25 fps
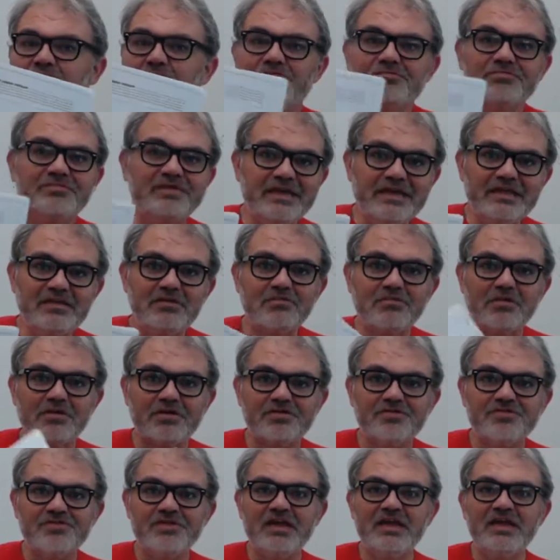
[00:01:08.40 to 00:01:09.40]
don't need the
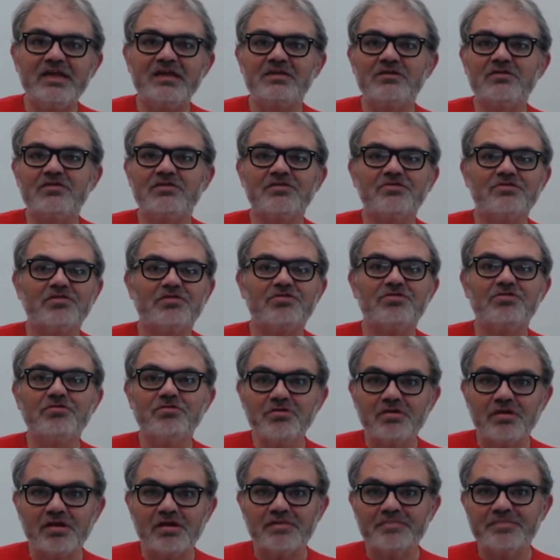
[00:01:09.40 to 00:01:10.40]
worksheet. You can just do
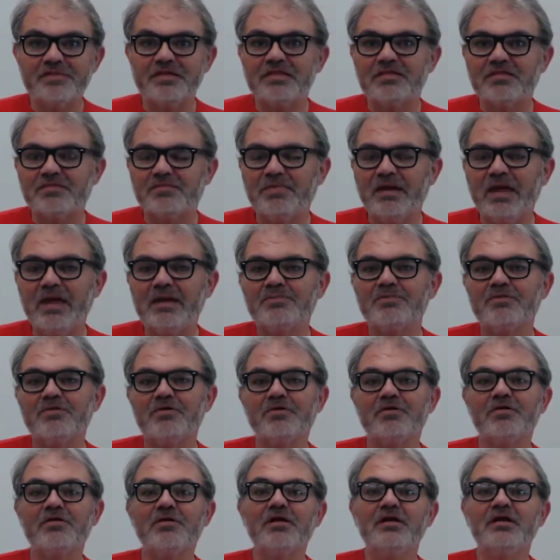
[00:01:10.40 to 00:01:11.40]
it on a piece of
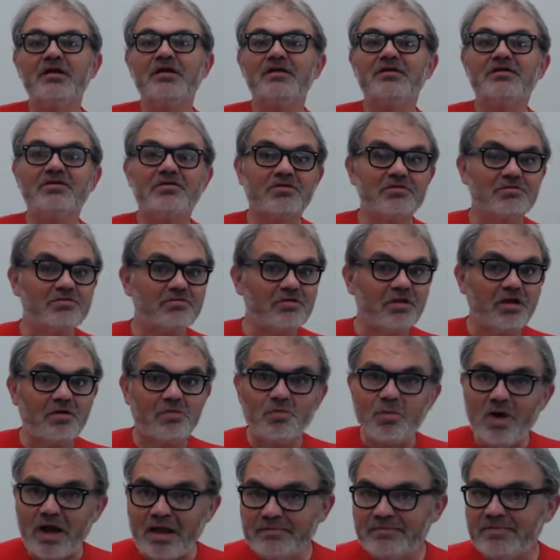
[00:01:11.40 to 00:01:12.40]
paper. You can do it on
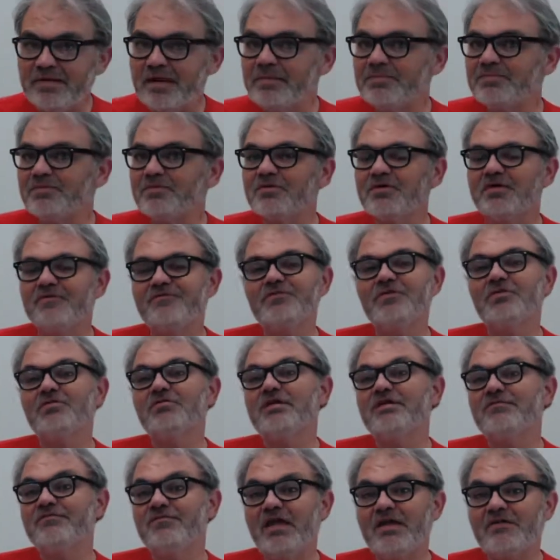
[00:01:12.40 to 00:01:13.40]
white paper. If you don't
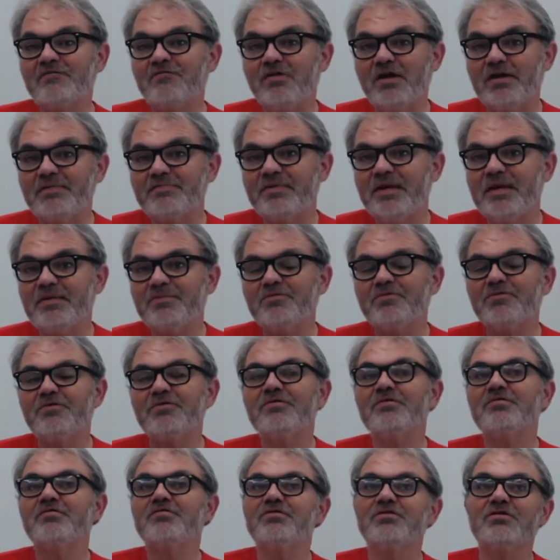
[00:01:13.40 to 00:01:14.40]
even have white
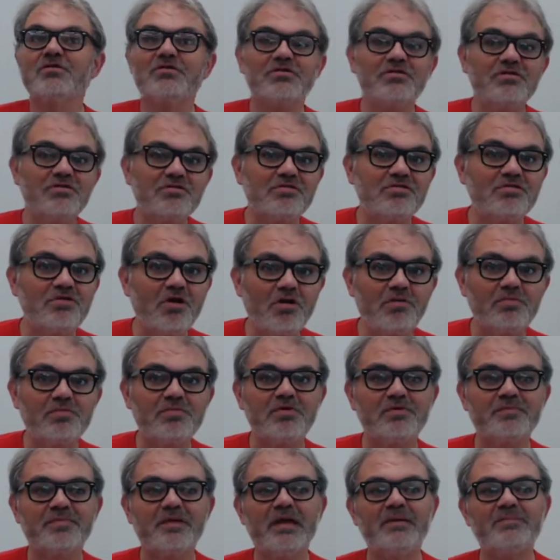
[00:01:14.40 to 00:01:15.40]
paper, you can use
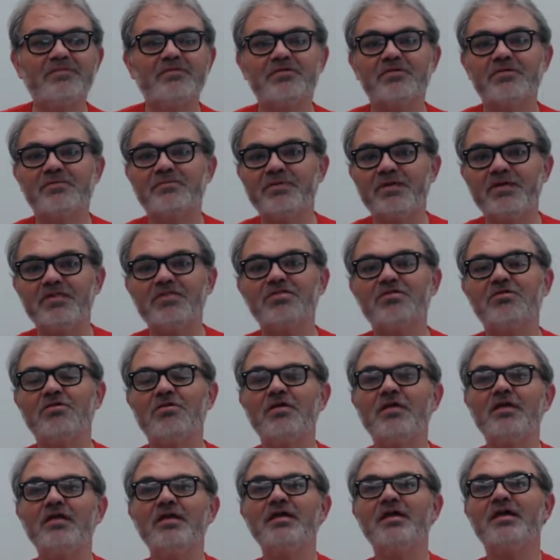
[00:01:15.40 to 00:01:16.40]
notebook paper and a pencil.
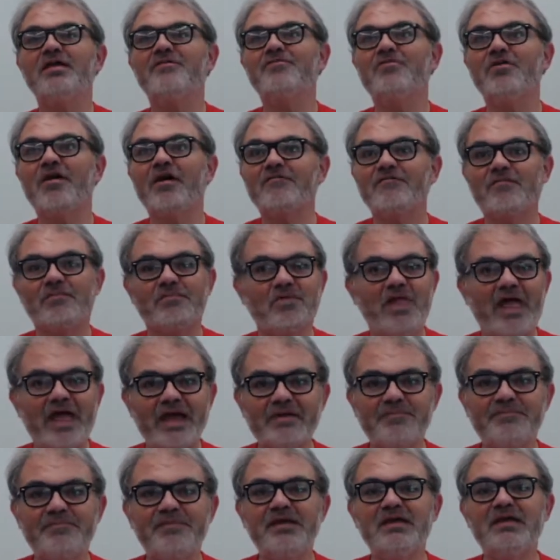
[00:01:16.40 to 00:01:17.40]
If you have a
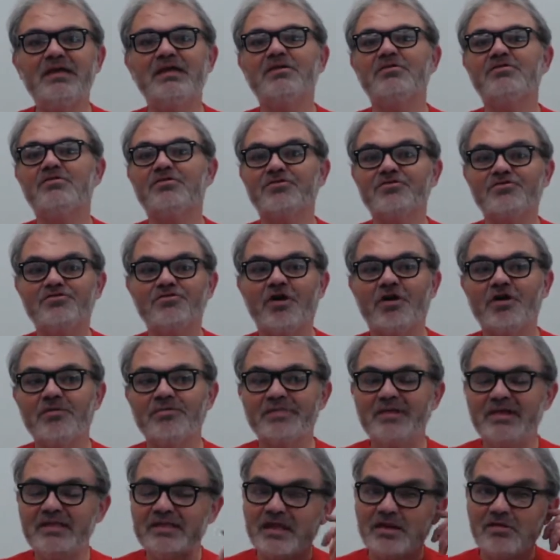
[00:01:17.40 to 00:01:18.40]
black pen or a
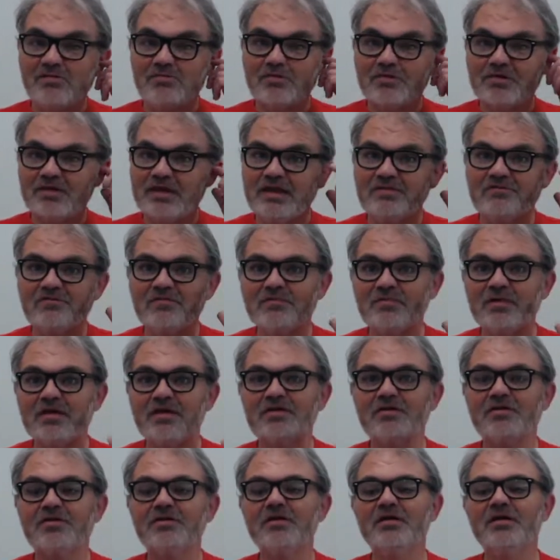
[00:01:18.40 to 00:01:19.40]
Sharpie, that'll work even
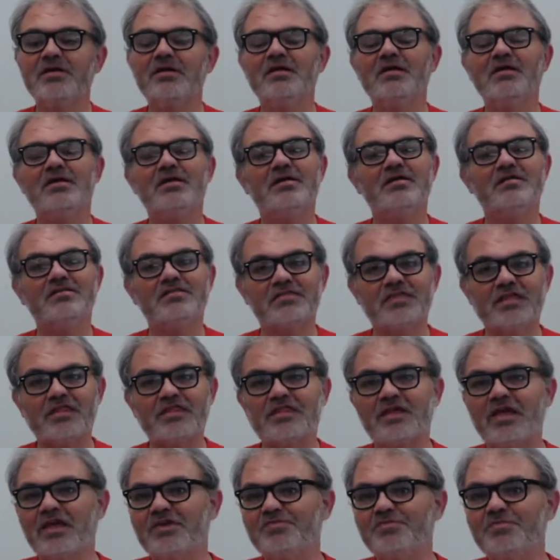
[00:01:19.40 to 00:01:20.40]
better. The
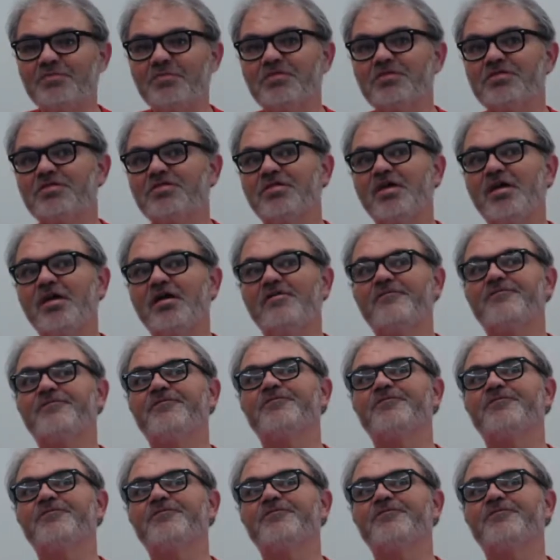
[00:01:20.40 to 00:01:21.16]
sketchbook stuff,